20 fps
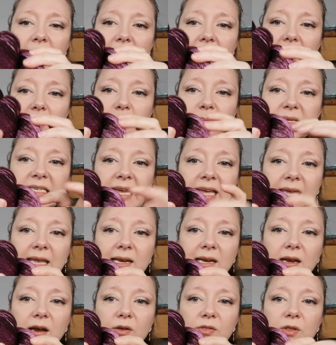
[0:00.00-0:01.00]

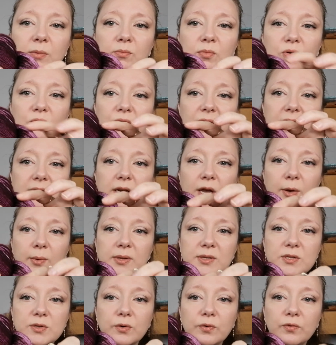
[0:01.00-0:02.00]
particularly on the merino,
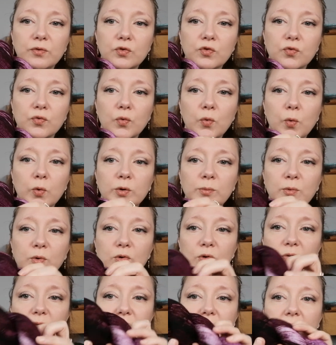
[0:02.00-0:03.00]
it's sort of drawn
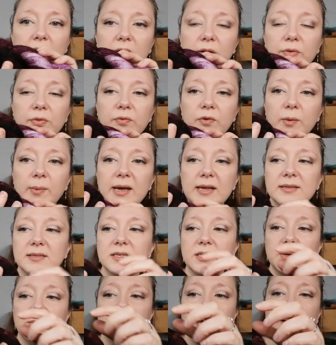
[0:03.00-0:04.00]
more of the colour through it,
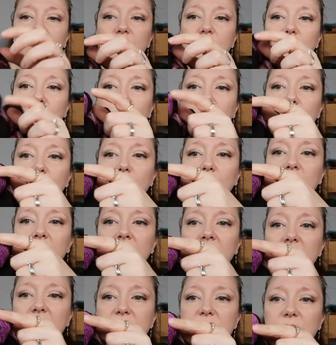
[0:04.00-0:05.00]
so you get more
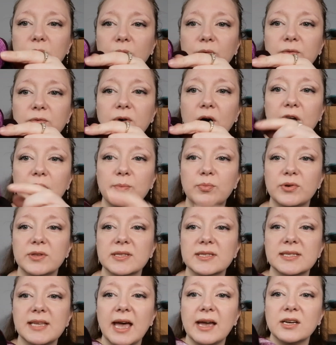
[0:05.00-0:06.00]
sort of
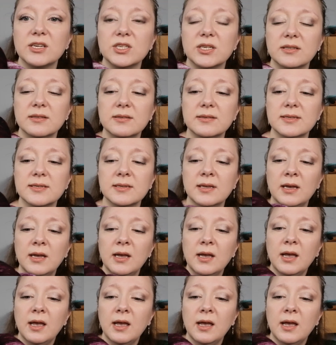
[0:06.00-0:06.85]
vibrant sections.